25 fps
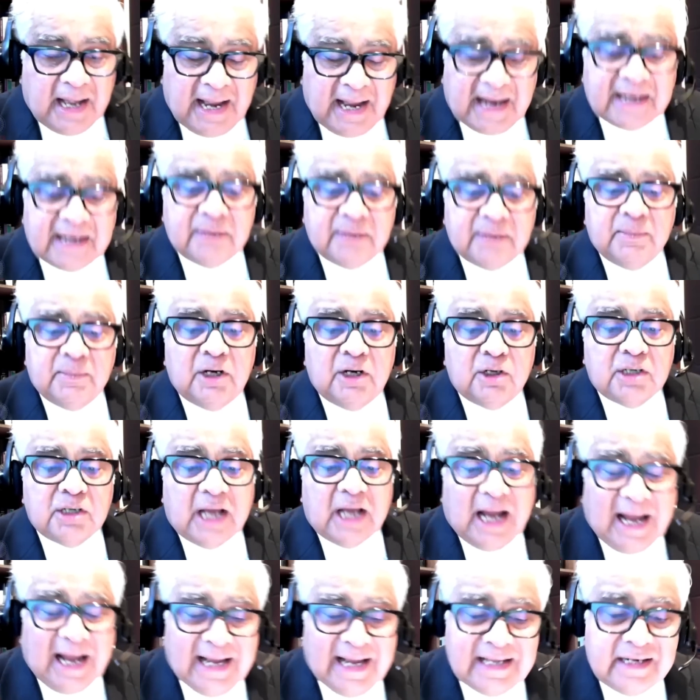and my
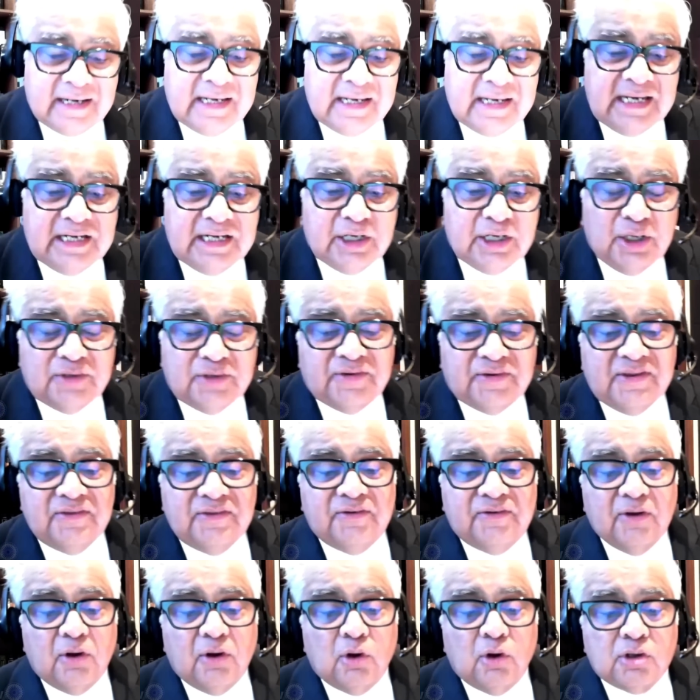lord, I read,
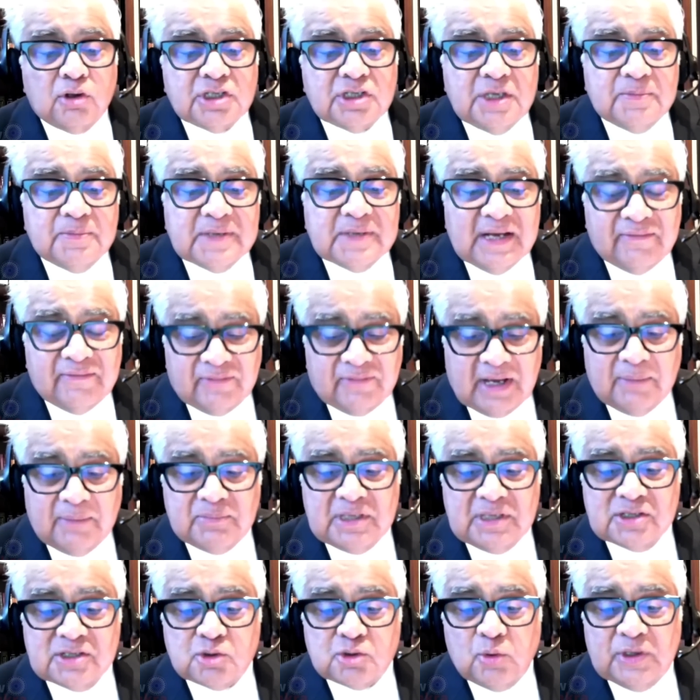since your lordships have
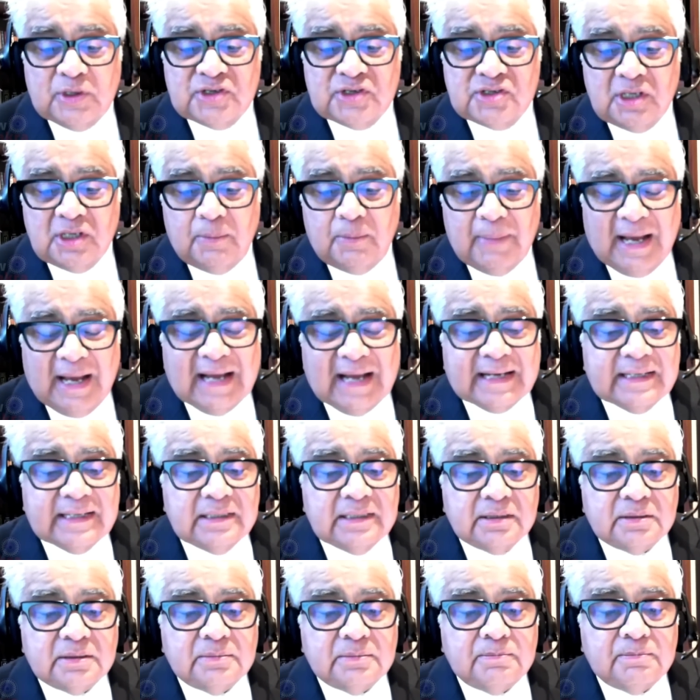kept this question back,